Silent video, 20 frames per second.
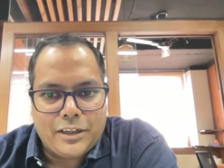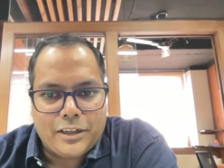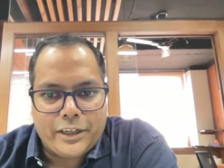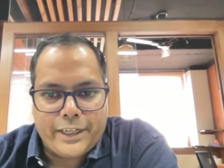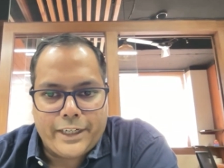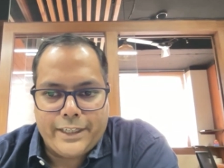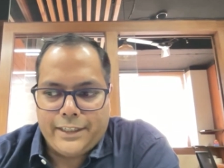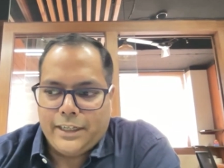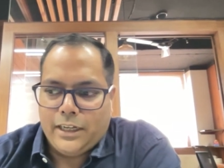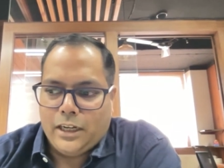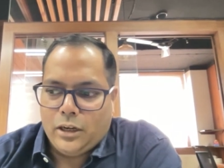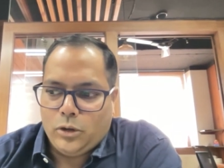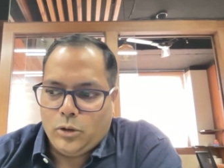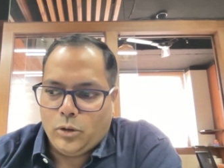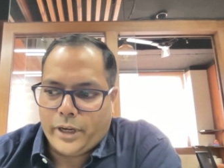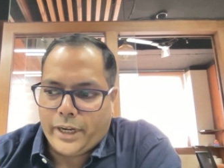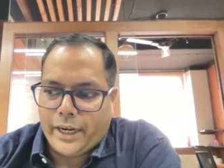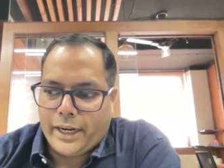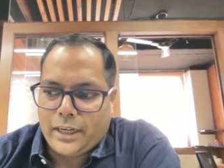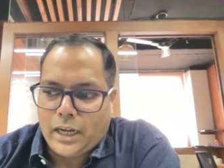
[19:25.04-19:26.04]
Right.
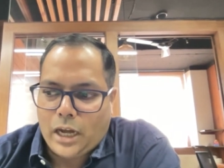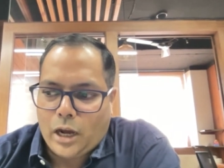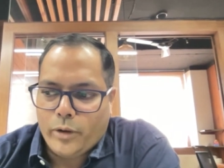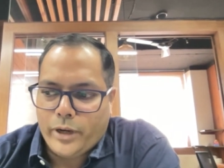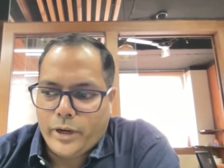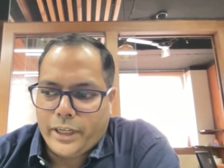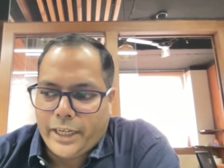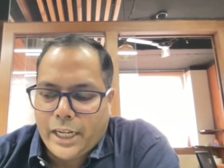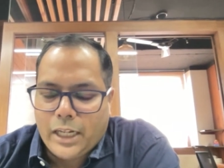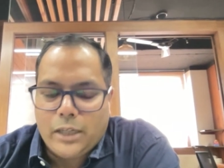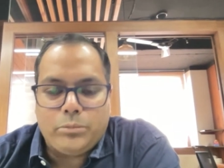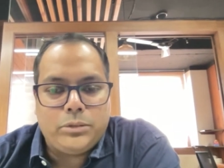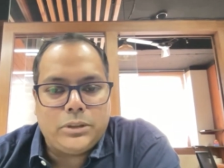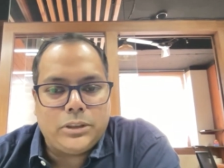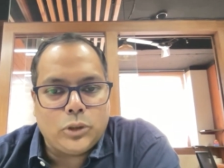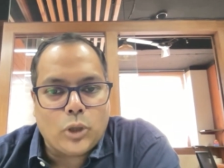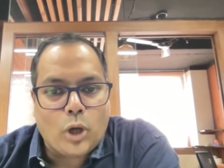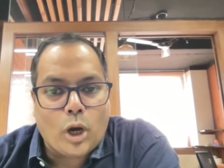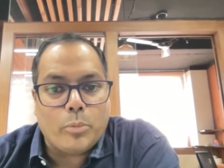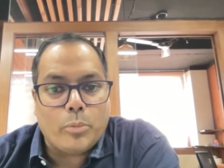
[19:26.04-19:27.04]
Look at how it
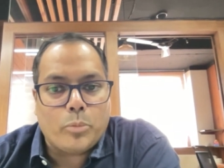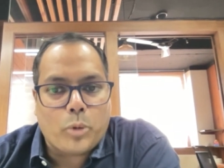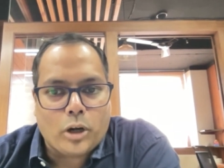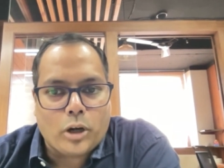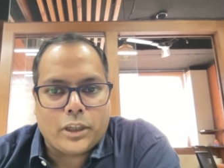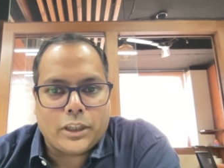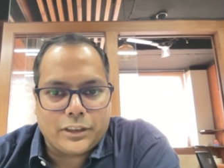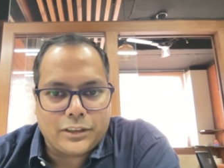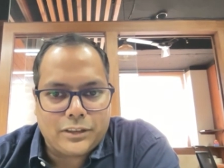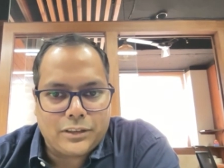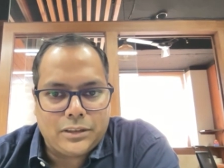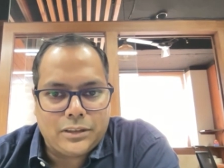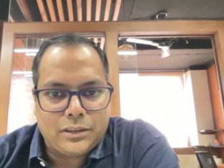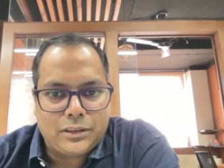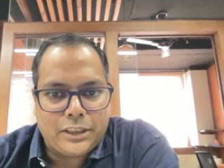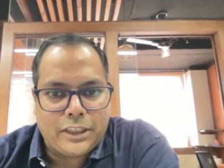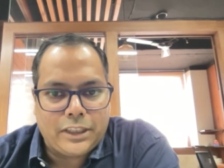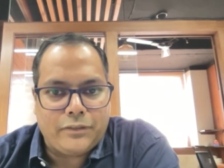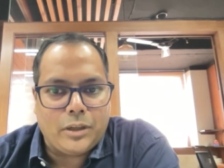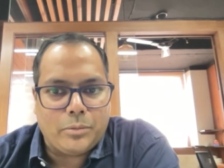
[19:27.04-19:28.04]
helps your product
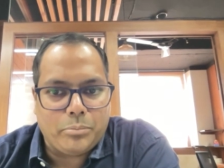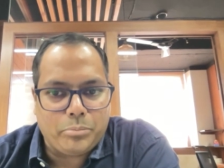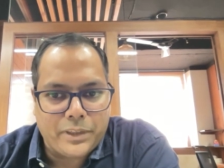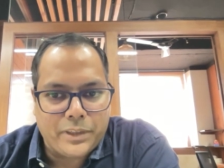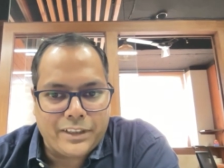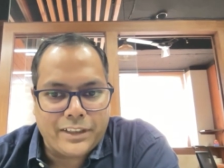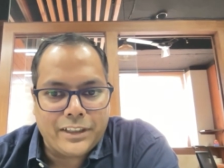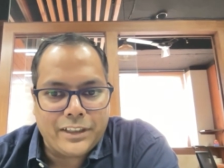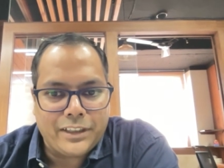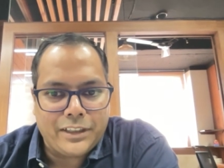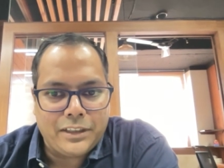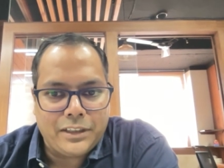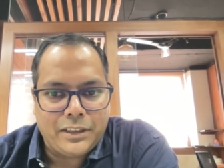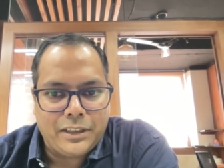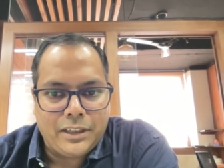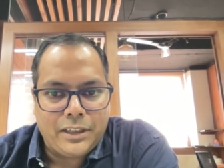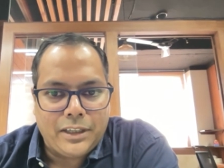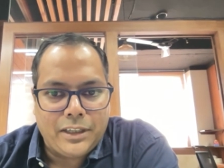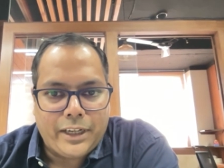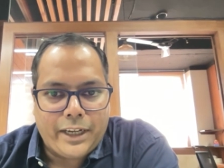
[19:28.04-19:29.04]
development
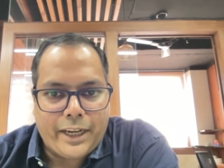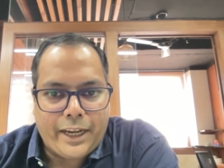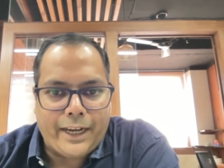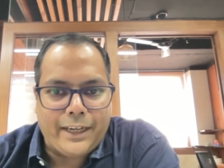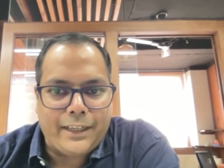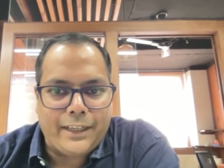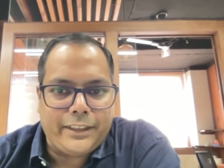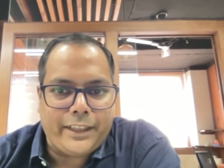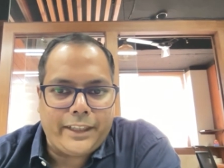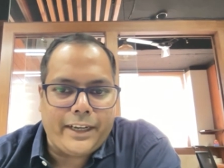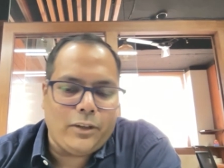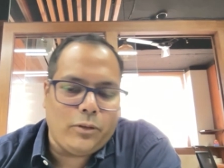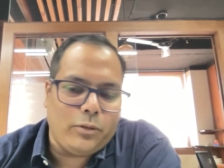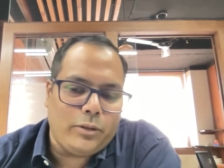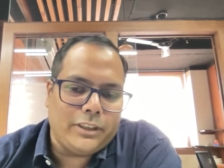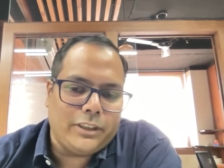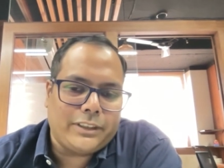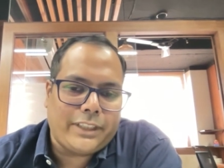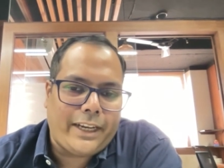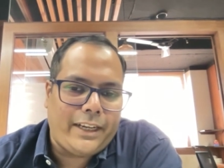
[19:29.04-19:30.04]
and then you
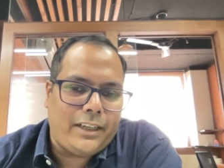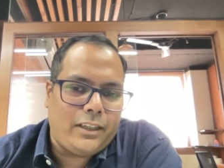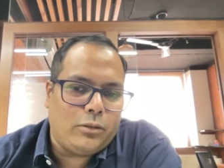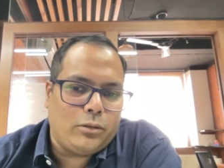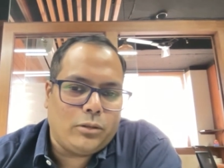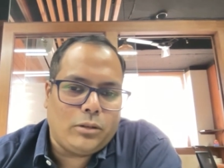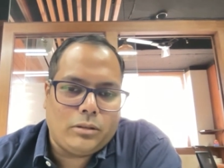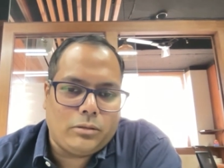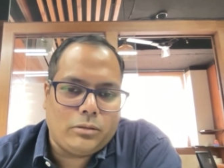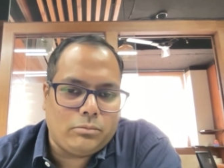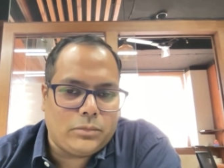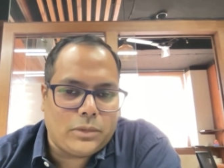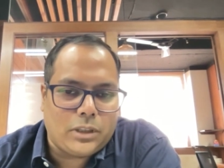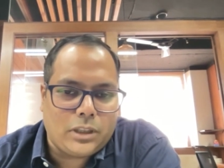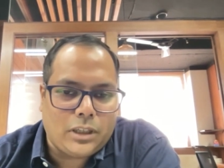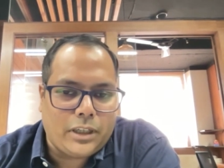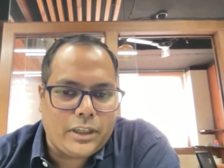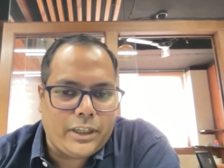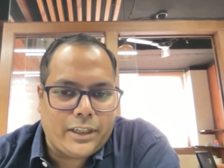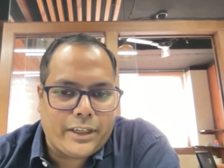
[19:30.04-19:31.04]
decide you know
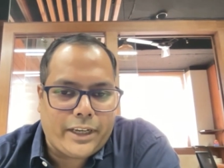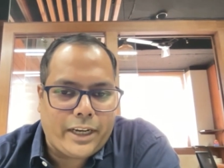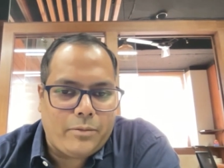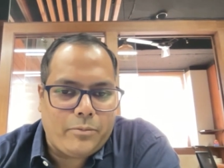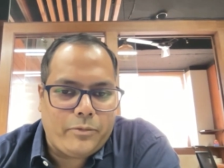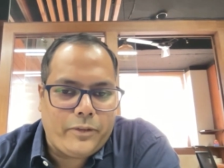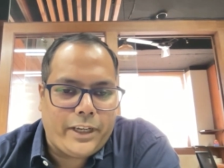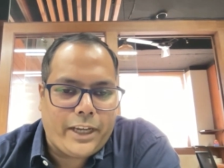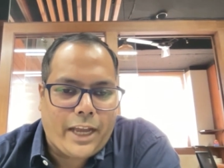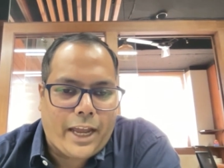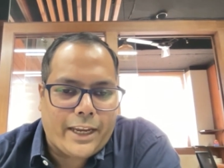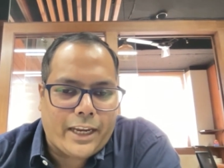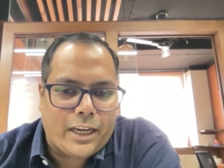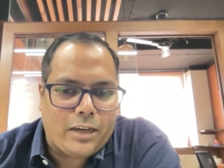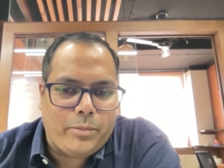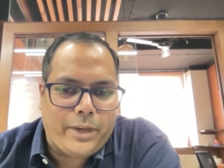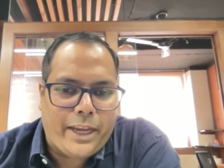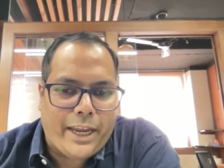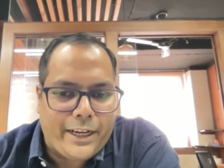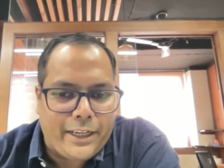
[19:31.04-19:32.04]
uh, it can be i
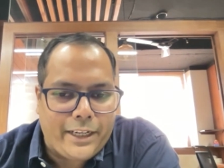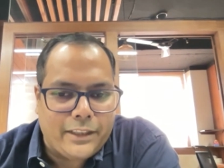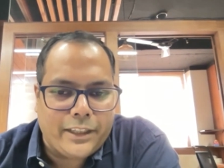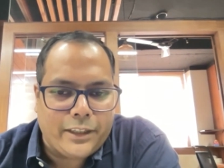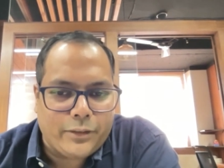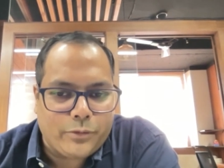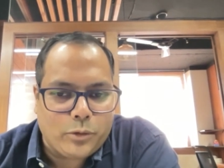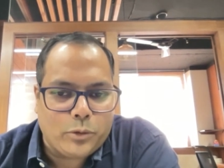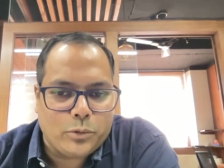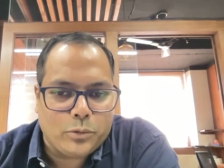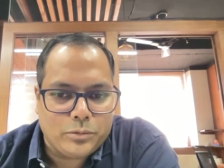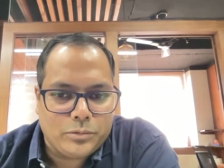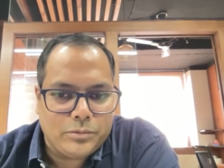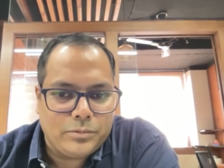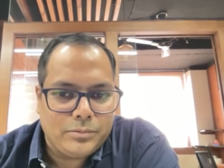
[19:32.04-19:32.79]
can be anything for you